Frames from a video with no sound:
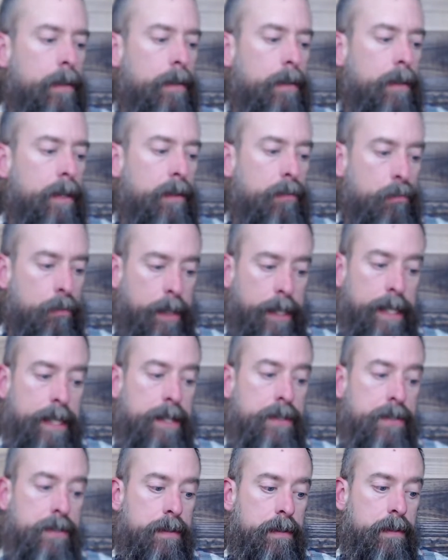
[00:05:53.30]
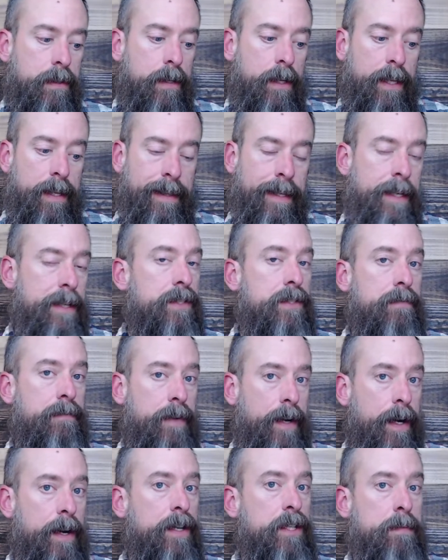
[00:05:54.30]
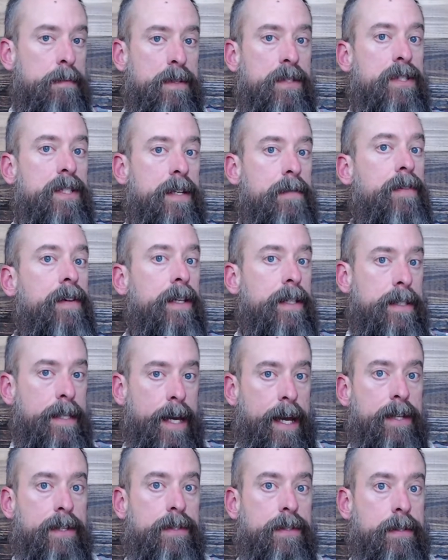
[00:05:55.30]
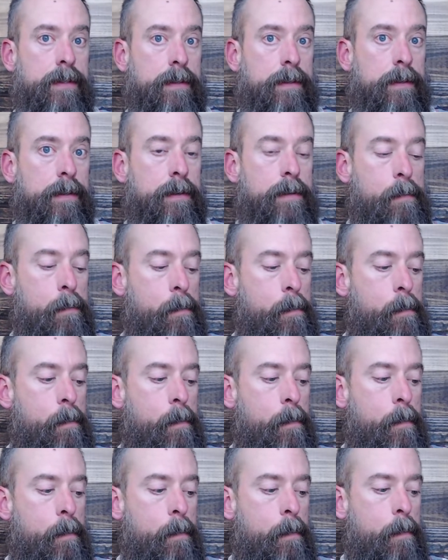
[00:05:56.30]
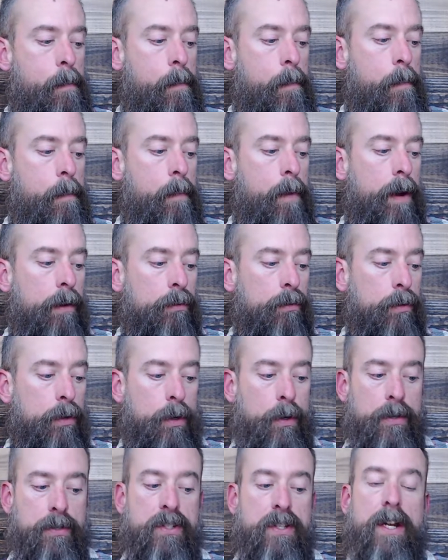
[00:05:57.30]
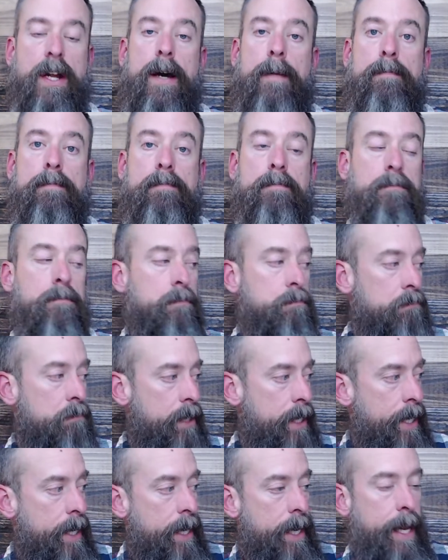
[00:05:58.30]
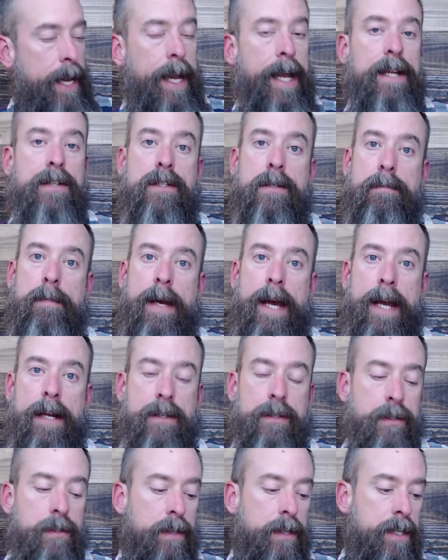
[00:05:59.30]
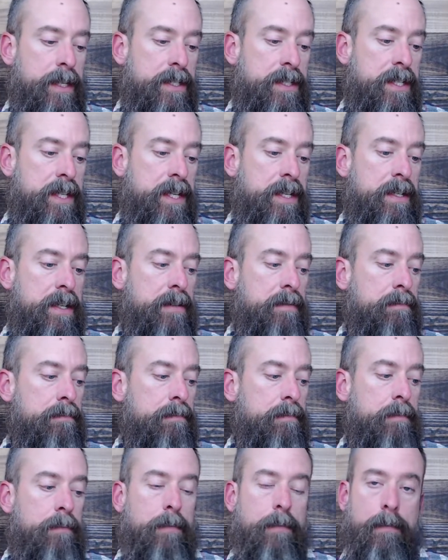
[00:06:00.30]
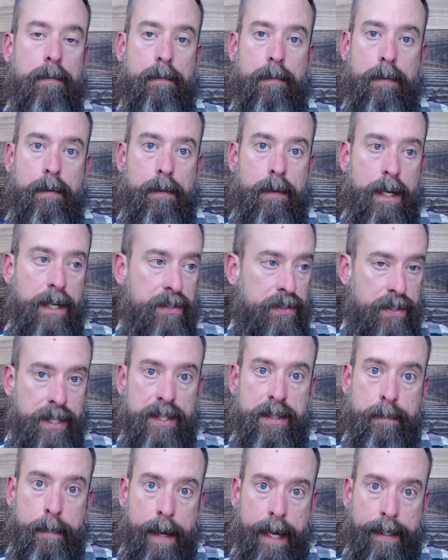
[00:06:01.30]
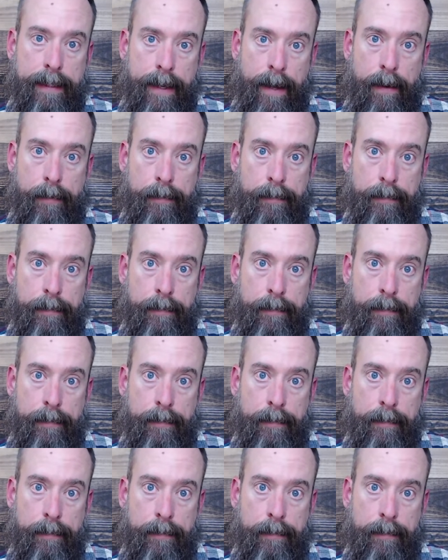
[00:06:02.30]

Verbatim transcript: He reads this very specific text, rolls it up, hands it back to the attendant, and sits back down.